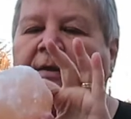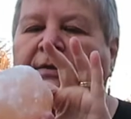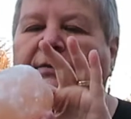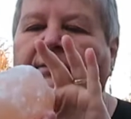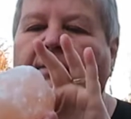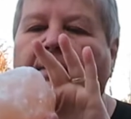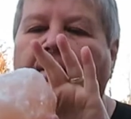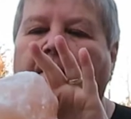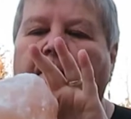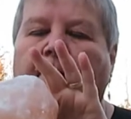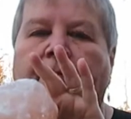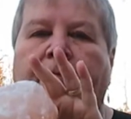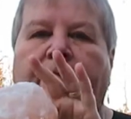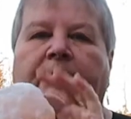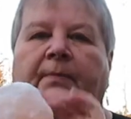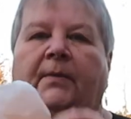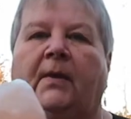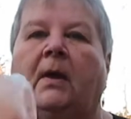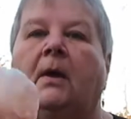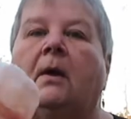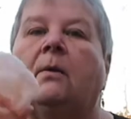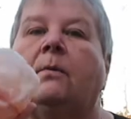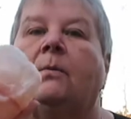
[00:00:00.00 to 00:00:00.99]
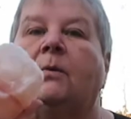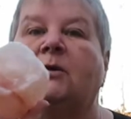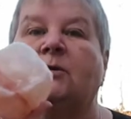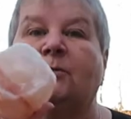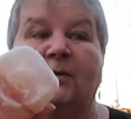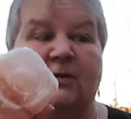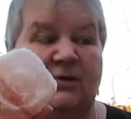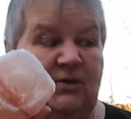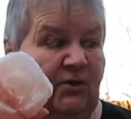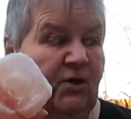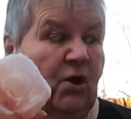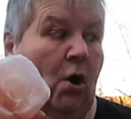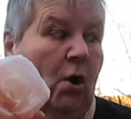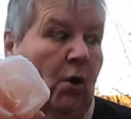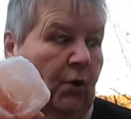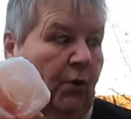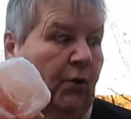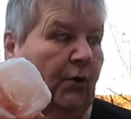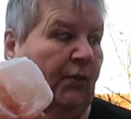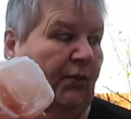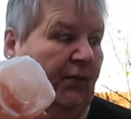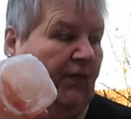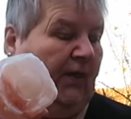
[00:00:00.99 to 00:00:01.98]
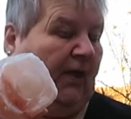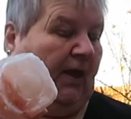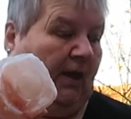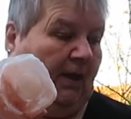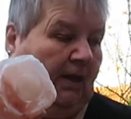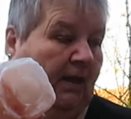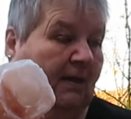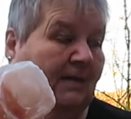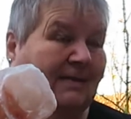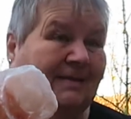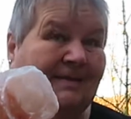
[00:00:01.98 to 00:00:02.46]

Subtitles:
through, which was not a good thing.